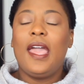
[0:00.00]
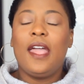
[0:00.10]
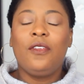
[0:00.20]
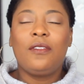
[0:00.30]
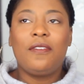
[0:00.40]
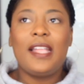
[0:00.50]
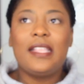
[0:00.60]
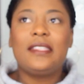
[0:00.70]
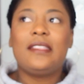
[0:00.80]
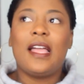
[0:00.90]
and you'll find
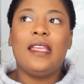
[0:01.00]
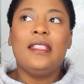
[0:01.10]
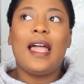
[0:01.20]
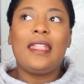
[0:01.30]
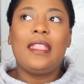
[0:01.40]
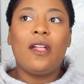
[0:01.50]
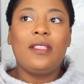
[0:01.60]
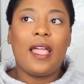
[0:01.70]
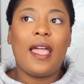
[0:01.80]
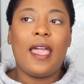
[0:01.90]
that in that
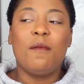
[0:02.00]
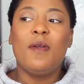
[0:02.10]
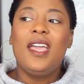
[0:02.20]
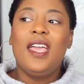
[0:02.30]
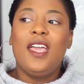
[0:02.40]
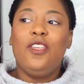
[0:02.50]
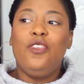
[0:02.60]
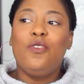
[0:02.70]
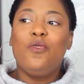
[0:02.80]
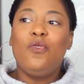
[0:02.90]
downtime,
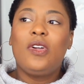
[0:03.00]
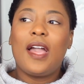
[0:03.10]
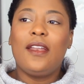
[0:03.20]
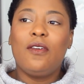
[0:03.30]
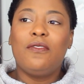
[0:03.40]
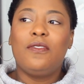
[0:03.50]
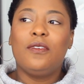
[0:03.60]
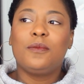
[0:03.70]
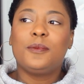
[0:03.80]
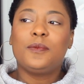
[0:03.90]
you
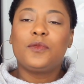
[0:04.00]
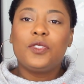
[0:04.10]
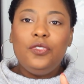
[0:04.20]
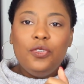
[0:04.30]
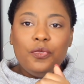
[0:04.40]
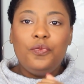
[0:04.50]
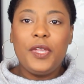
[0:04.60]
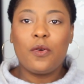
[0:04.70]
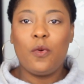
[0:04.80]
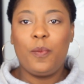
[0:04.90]

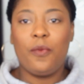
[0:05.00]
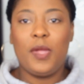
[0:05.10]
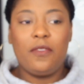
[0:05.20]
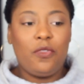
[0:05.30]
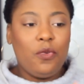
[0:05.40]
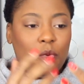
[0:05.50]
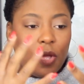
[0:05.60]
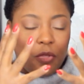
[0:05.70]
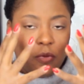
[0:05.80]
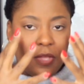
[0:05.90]
recuperate, you
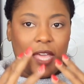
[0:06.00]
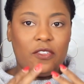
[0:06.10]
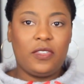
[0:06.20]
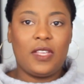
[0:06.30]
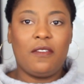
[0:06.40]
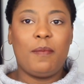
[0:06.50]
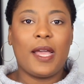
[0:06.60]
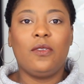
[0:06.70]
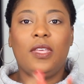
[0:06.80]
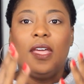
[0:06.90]
get yourself
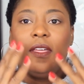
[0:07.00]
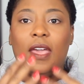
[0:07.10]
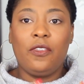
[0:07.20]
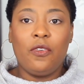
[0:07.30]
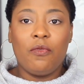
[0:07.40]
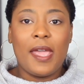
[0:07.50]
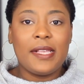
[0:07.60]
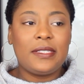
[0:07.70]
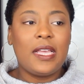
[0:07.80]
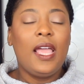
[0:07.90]
back together and you
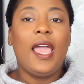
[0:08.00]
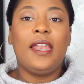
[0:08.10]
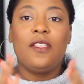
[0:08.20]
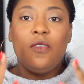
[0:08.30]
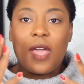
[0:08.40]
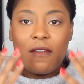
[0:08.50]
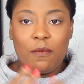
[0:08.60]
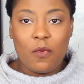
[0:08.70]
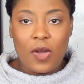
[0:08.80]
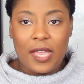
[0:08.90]
rest, and then you
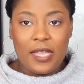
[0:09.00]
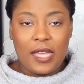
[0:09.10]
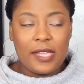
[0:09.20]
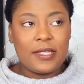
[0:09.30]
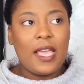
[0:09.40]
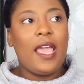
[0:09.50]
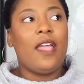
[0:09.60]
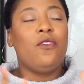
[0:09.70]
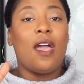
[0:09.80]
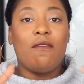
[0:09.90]
have more ideas
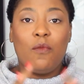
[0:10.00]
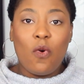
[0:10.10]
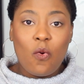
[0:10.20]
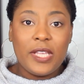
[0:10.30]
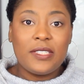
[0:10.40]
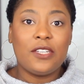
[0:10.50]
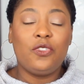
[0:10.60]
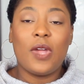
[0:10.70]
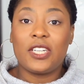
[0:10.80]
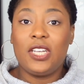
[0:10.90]
and you have more ways that
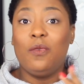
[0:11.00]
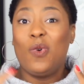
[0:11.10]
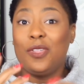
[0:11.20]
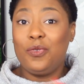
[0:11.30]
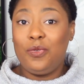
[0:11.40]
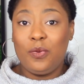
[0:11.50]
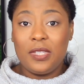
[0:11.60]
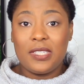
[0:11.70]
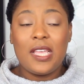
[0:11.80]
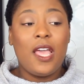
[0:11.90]
you actually want to do
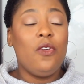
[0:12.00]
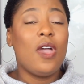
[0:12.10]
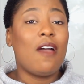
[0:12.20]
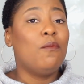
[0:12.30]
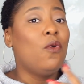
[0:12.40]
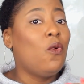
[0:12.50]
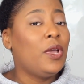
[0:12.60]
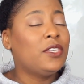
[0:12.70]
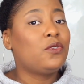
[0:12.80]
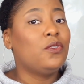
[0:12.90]
this. You have more
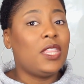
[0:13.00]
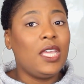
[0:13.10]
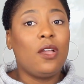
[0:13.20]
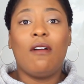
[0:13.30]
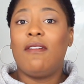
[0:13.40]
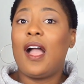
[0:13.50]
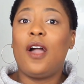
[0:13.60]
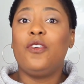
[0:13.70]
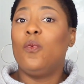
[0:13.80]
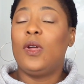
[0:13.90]
ways to think of
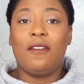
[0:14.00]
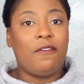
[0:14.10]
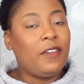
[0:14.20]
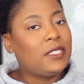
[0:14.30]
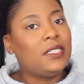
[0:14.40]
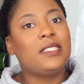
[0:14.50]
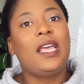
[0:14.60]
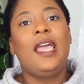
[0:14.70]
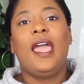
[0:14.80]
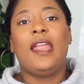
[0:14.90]
how you want to fix this
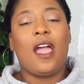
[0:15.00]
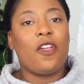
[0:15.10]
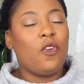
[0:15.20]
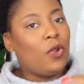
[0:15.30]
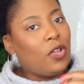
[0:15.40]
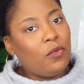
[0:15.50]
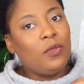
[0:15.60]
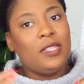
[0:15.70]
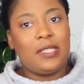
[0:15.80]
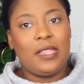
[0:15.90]
and how you want to do
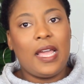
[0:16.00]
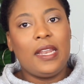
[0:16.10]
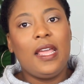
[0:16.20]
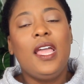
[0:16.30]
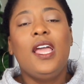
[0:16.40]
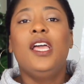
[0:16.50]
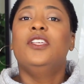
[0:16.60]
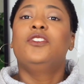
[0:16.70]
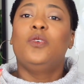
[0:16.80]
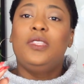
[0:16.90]
this and that.
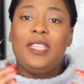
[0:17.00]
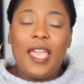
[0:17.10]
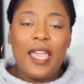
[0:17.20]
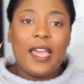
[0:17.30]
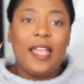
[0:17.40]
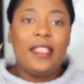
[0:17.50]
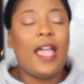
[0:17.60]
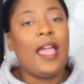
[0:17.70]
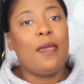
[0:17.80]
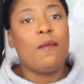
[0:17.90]
So take
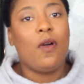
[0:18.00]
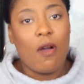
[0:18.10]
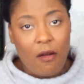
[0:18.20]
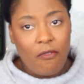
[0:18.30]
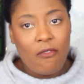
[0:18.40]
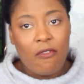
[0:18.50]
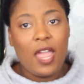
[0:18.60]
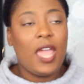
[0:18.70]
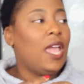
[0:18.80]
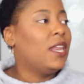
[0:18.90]
time off.
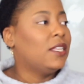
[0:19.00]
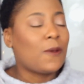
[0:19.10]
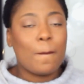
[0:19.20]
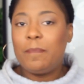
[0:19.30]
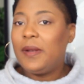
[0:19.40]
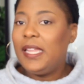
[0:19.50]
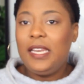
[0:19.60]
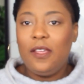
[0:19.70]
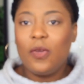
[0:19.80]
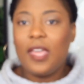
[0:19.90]
It is
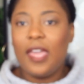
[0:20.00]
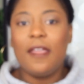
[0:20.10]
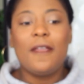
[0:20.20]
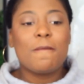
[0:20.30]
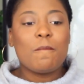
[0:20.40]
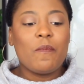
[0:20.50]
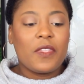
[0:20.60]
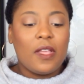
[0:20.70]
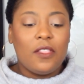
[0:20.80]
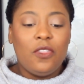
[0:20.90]
completely okay.
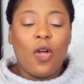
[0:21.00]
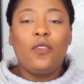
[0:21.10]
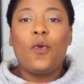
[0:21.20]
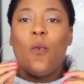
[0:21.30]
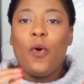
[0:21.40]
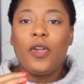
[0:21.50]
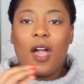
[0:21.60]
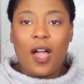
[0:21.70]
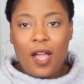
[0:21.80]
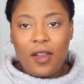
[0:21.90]
Don't work
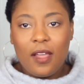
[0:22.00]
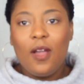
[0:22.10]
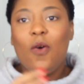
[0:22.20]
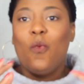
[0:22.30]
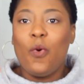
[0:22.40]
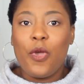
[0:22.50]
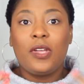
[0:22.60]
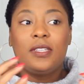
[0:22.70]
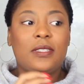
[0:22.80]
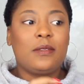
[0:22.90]
hard,
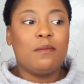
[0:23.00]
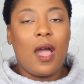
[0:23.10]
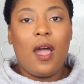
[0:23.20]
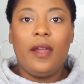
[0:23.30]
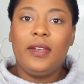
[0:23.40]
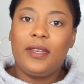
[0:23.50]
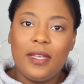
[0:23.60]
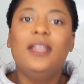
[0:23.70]
work smart.